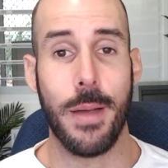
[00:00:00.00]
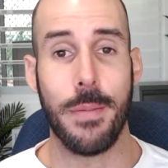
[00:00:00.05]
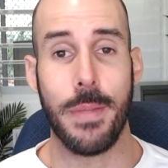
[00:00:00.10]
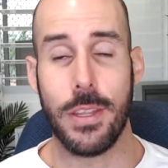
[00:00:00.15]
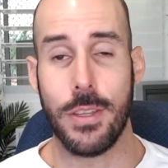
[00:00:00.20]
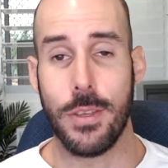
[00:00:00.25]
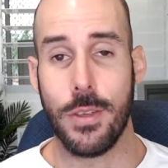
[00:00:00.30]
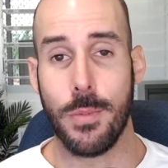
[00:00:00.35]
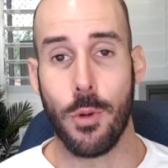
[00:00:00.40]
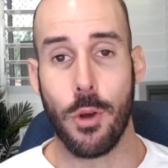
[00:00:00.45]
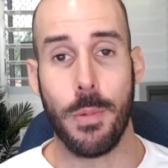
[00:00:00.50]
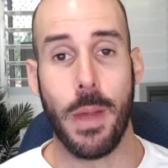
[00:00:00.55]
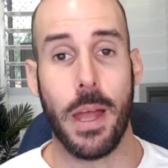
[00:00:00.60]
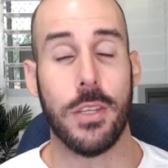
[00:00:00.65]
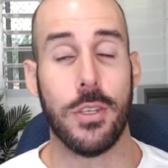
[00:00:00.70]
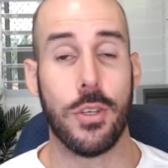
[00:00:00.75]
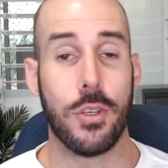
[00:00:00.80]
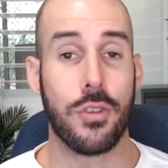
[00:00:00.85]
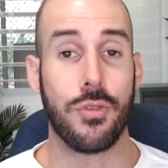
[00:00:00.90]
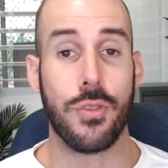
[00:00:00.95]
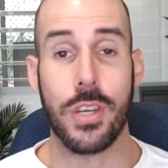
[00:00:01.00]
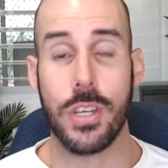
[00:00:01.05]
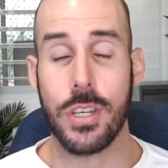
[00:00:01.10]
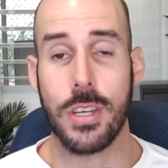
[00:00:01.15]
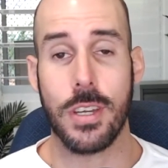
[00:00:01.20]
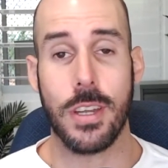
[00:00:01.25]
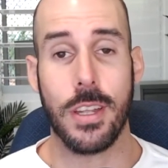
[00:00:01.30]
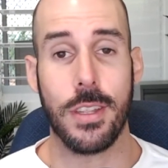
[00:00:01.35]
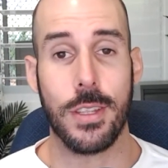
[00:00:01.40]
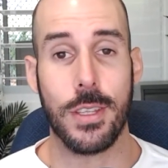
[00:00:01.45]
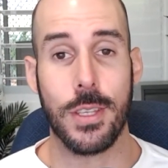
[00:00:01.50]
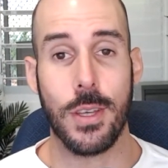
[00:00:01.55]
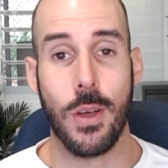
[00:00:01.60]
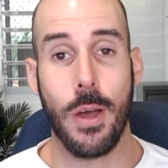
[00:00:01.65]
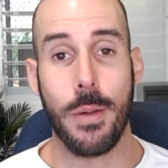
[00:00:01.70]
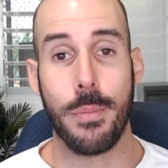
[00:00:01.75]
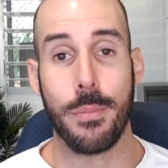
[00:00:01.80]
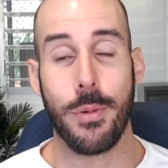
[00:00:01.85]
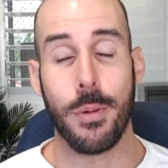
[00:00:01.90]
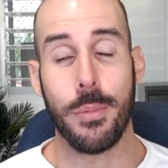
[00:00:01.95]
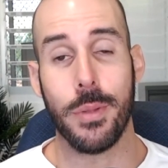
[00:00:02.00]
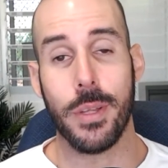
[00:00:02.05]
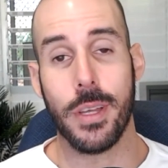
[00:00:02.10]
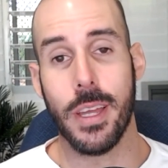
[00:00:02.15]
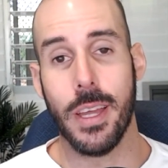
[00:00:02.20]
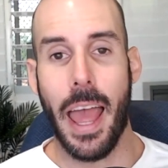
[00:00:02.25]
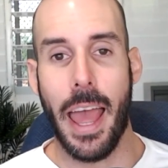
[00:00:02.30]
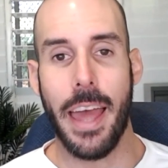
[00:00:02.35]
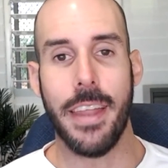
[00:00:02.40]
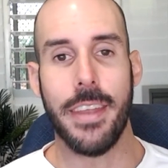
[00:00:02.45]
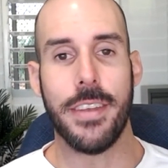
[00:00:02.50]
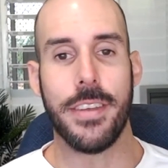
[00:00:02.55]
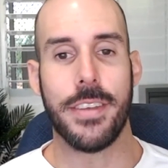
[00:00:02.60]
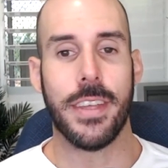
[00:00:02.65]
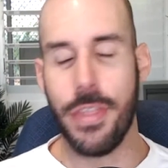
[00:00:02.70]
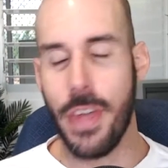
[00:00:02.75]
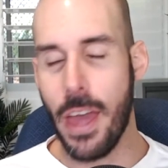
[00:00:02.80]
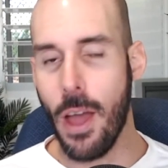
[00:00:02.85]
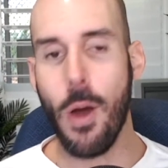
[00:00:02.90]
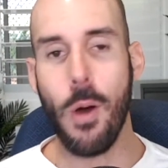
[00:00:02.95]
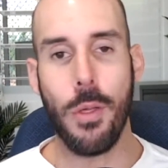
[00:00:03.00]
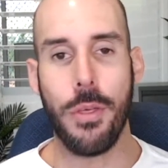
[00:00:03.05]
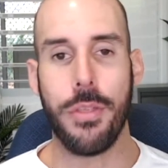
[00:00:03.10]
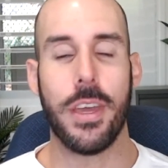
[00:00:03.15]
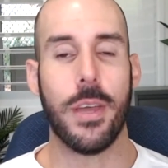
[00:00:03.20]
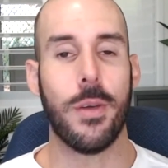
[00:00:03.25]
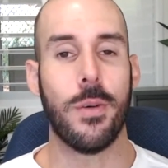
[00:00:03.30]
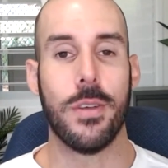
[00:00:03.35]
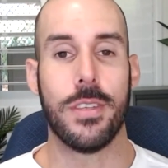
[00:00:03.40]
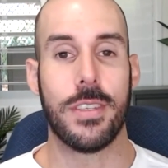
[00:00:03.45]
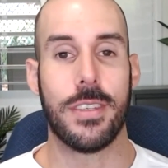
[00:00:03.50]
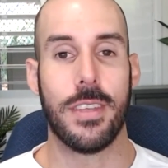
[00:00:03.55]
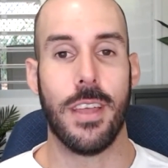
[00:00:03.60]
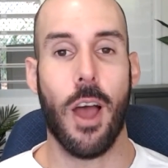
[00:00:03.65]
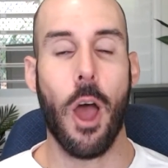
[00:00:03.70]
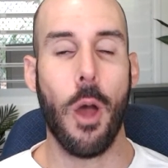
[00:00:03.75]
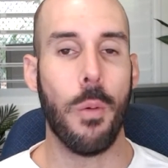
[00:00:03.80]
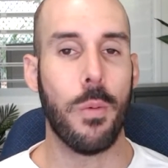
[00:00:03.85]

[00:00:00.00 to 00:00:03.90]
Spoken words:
They knew more about nutrition at the time, probably. And their whole thing was I